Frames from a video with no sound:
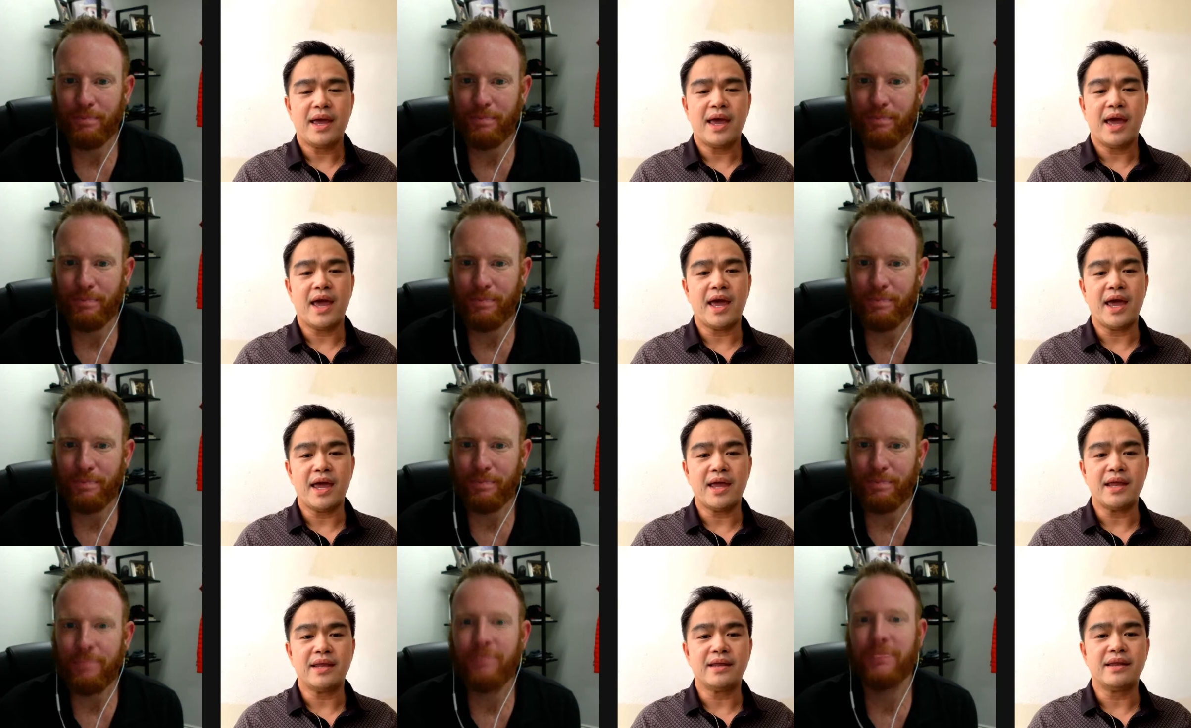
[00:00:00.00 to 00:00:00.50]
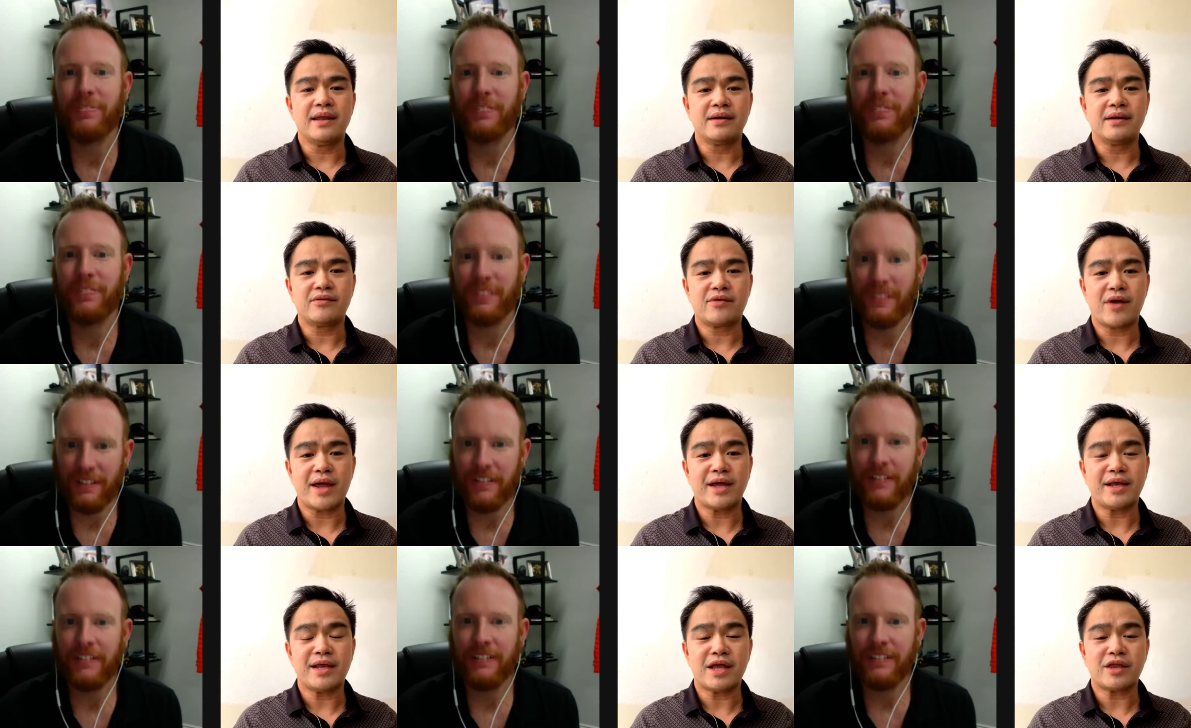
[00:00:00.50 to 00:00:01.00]
Speaker 1: and
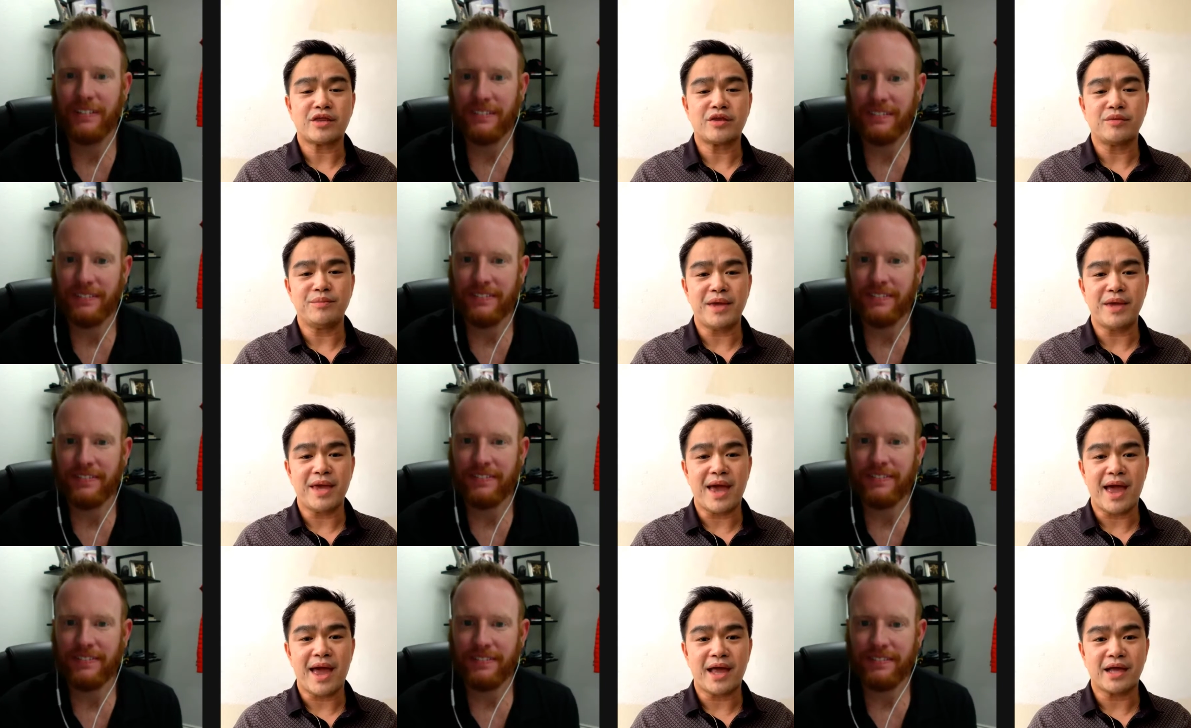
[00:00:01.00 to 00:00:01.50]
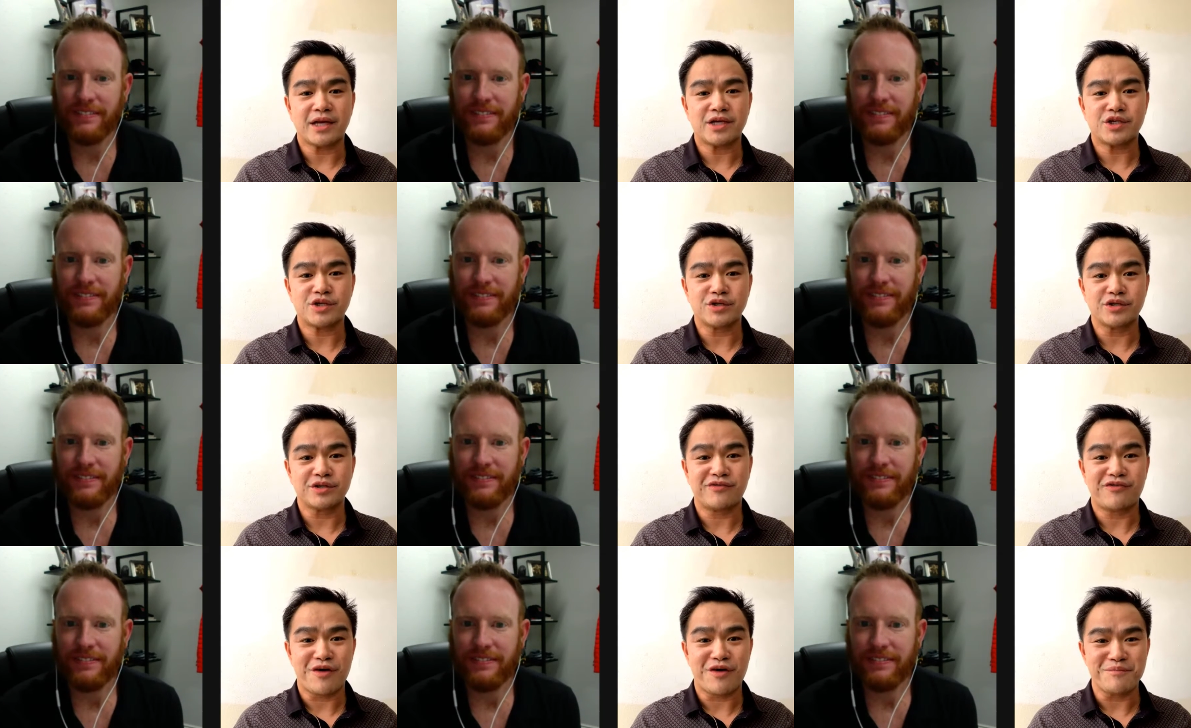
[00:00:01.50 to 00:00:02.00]
try not to be
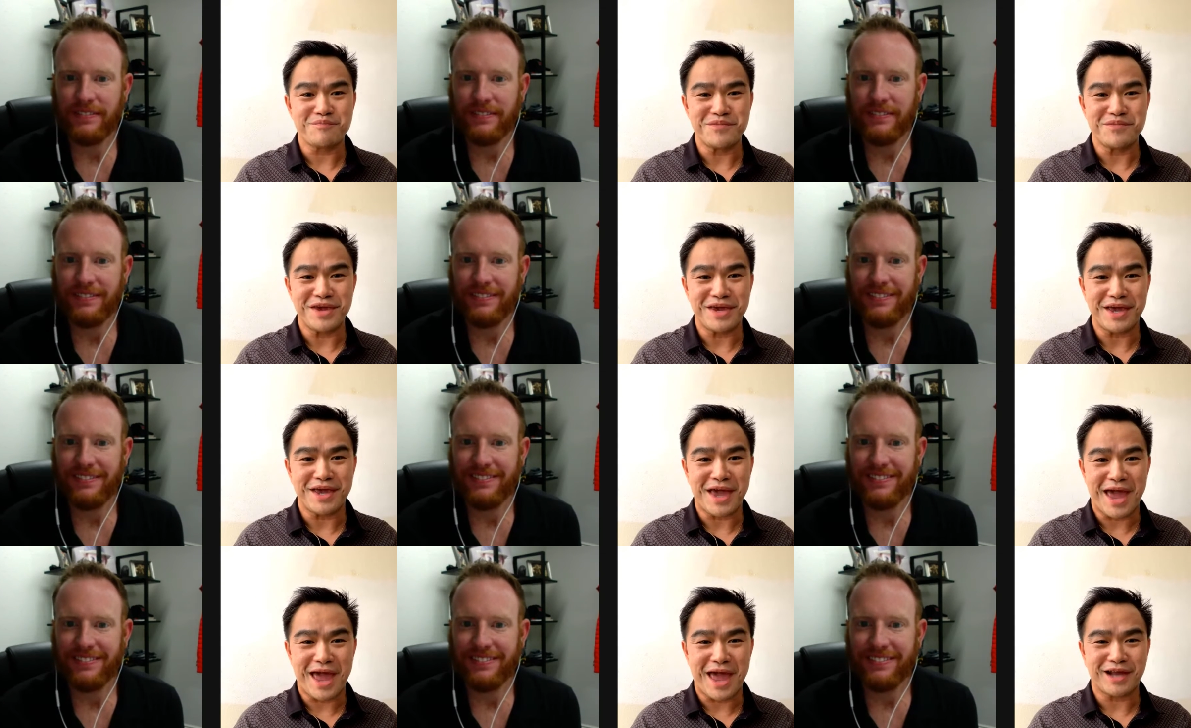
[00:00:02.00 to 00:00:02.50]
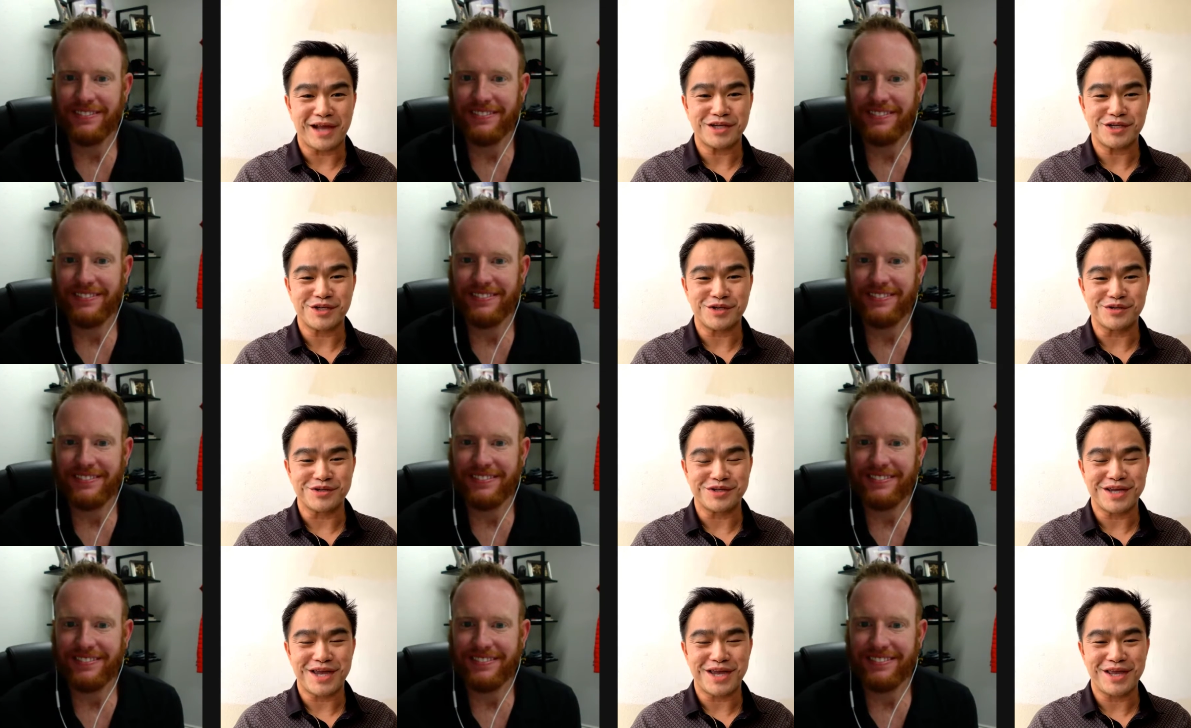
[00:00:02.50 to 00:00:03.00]
anxious from being
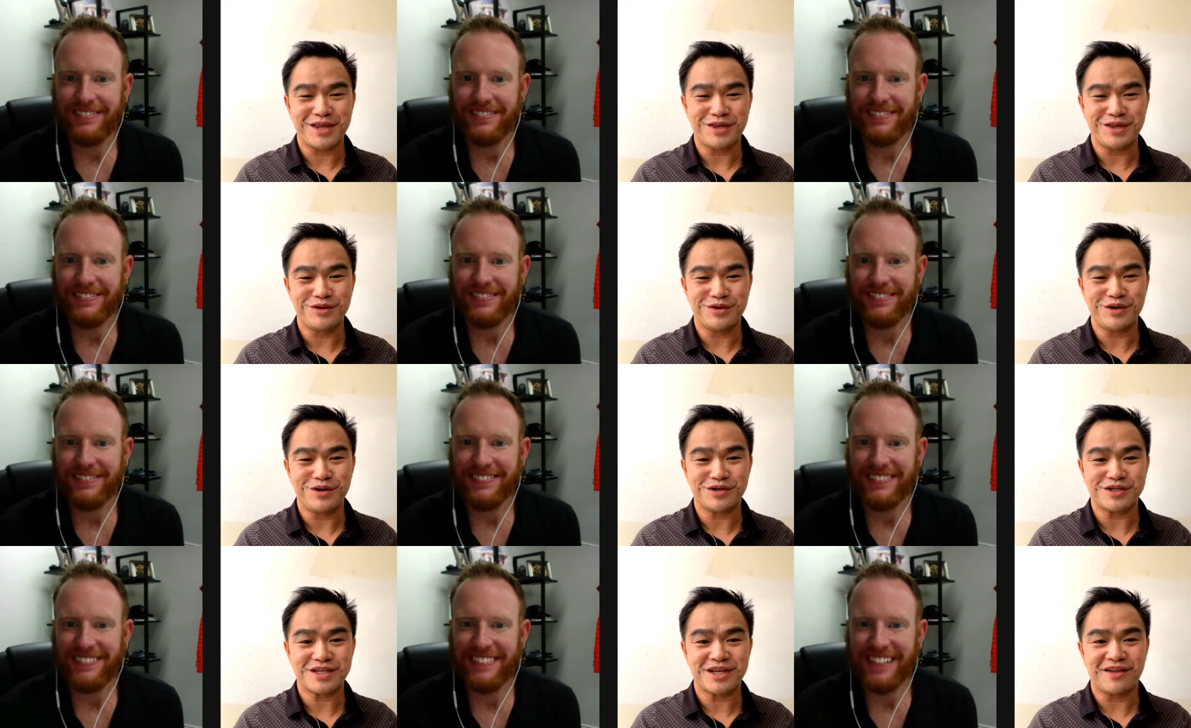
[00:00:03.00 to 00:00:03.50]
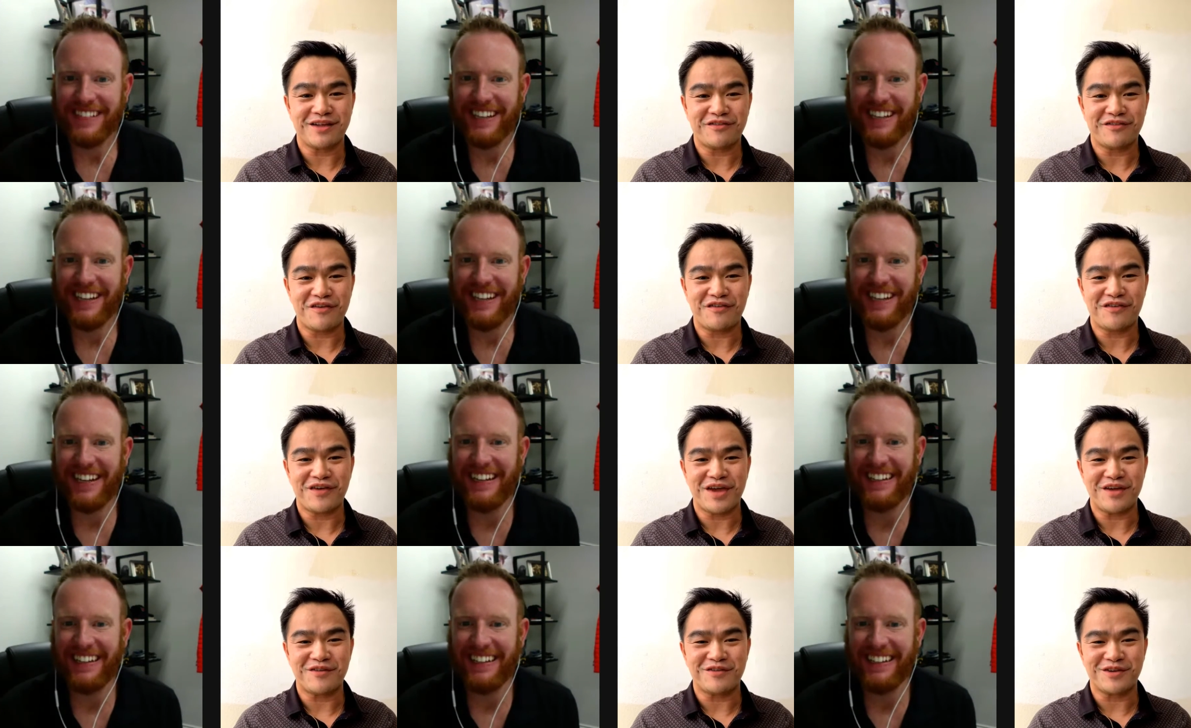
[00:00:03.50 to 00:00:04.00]
anxious and do yourself a
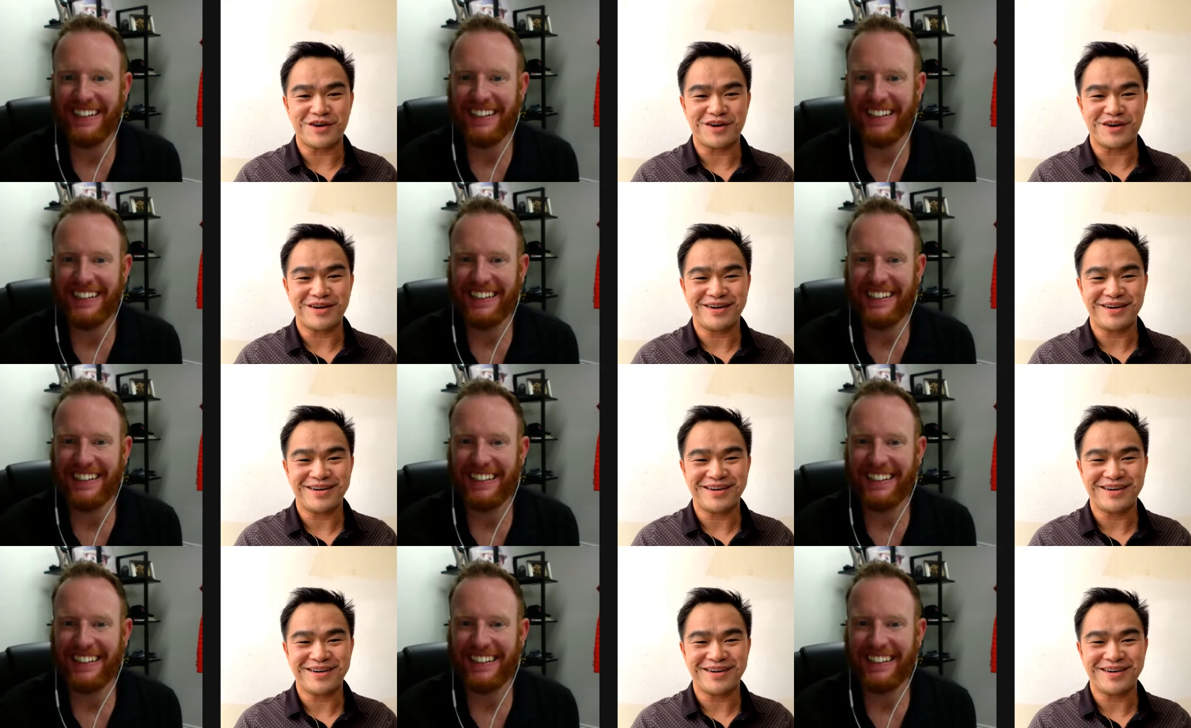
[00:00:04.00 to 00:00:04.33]
favor